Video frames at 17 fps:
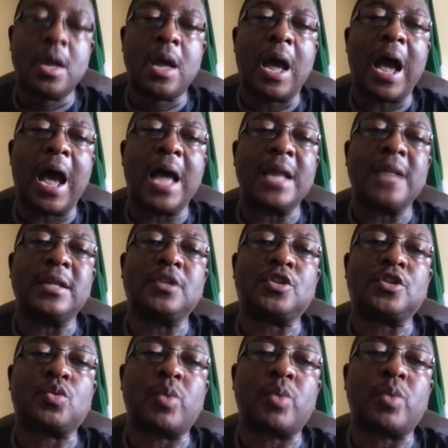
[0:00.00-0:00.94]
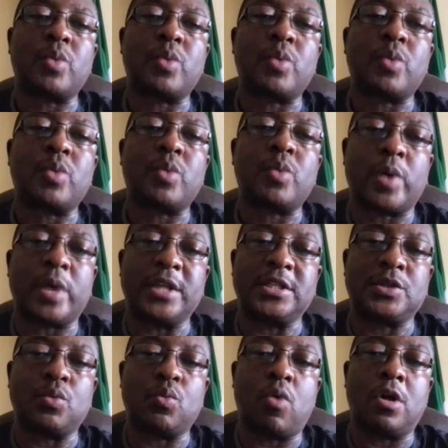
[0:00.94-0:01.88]
and in
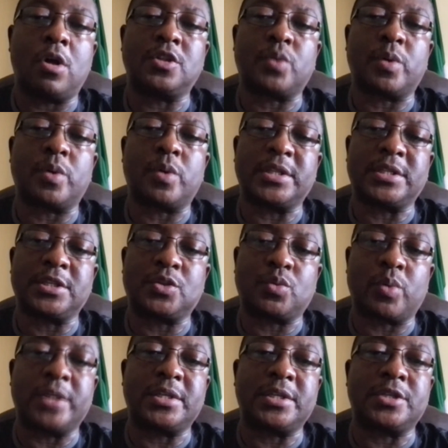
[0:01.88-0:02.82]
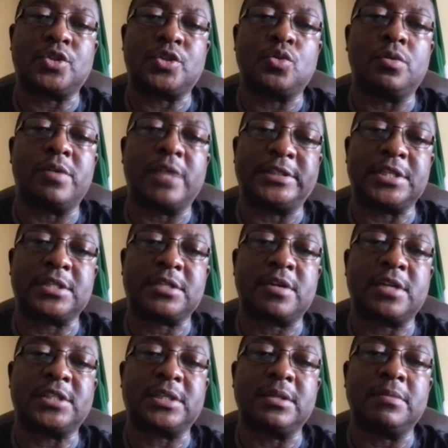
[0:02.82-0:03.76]
2021, 2022
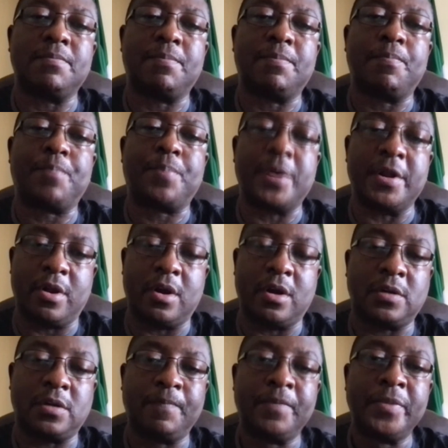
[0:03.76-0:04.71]
registration period,